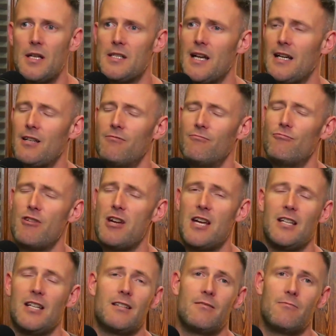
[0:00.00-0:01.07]
that can
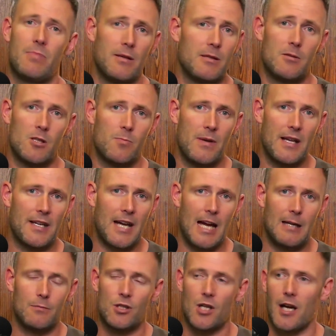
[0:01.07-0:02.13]
really just be a
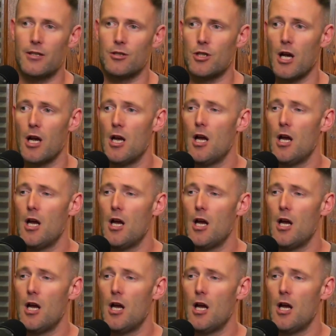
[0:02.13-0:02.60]
game changer.